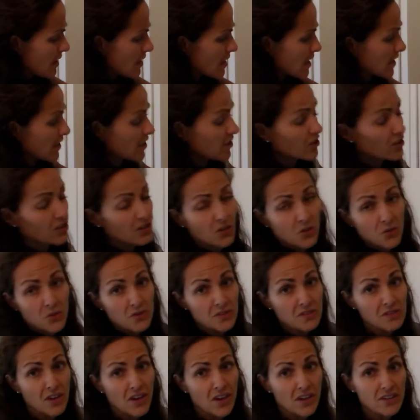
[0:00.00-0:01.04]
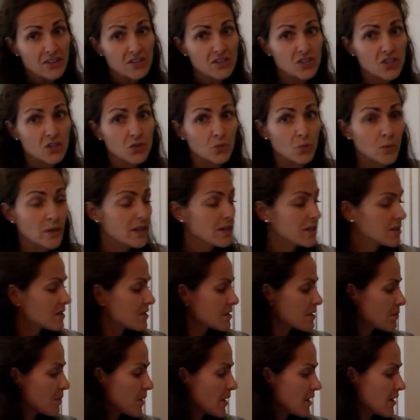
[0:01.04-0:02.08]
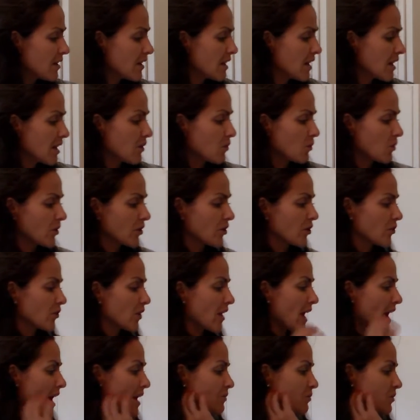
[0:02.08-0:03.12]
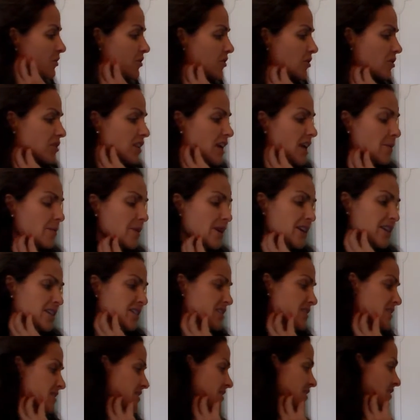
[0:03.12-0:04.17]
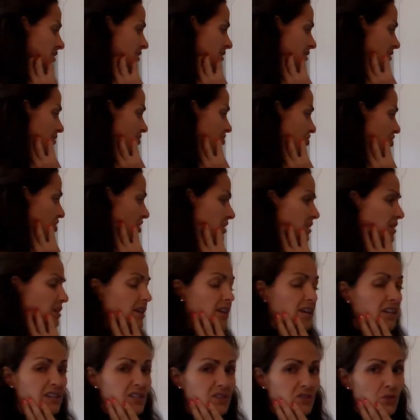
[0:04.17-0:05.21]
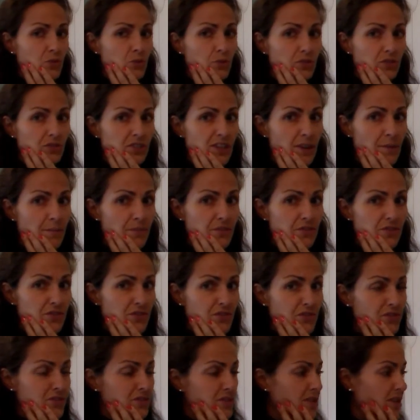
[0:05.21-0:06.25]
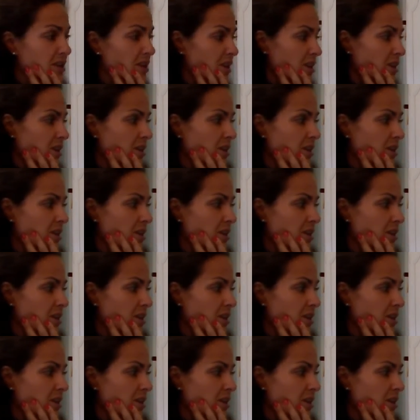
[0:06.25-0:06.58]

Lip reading: It could go as long as 2 weeks, depending on where you're at, what your climate is. The Jun likes cooler temperatures.